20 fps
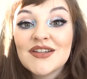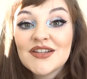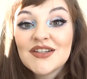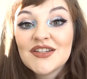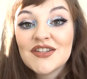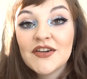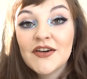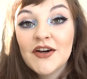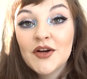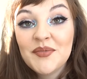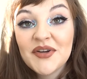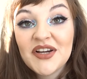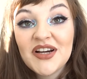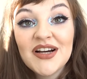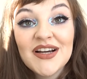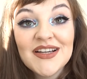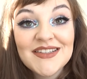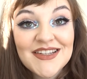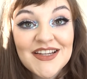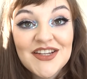So I hope you
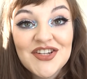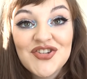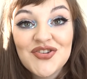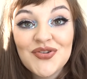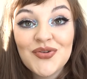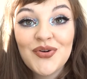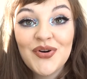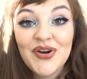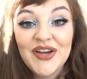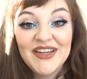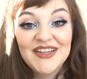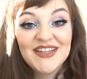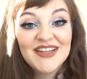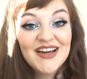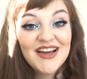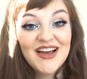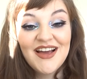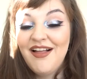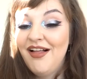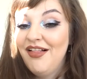guys enjoyed
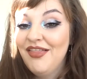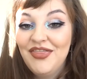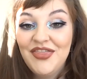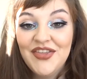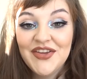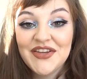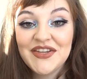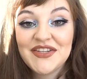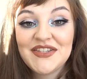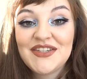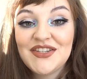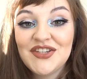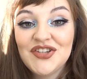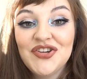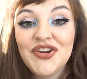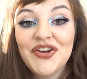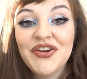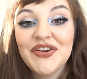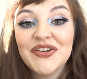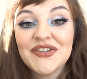this
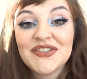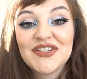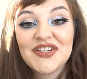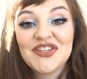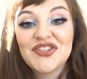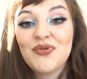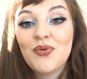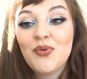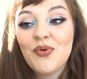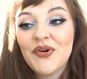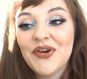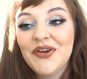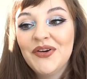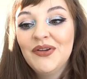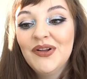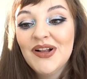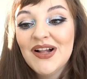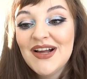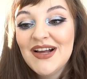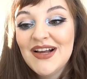news
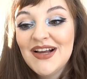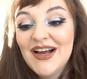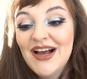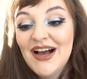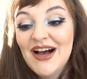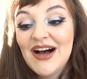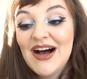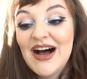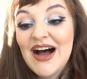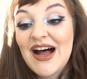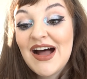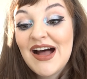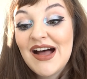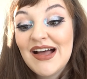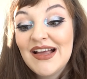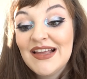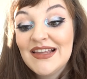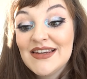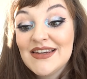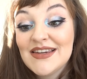tutorial.
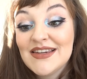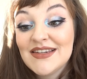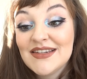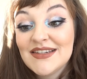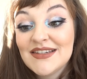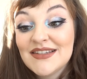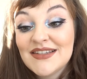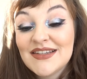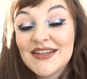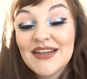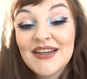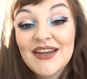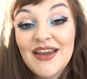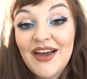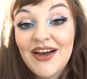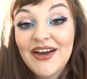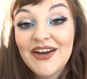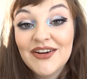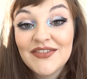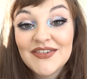And
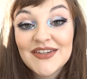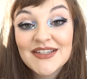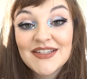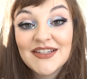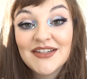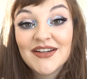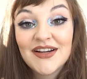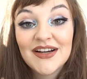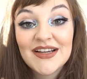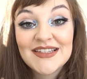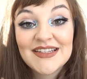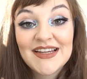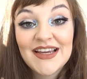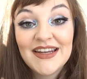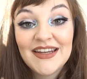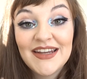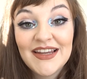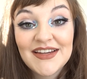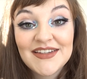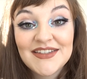I hope to see you guys
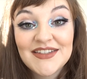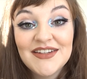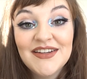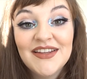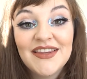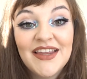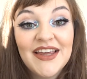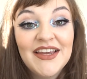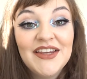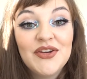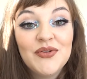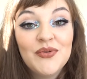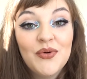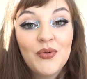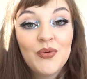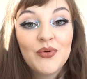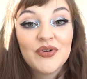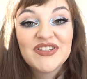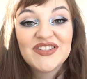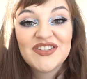again next year. Thank you
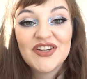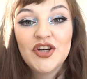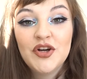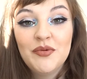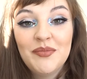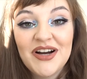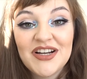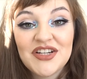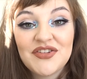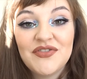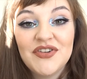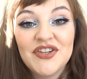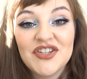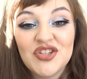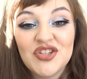all so much for your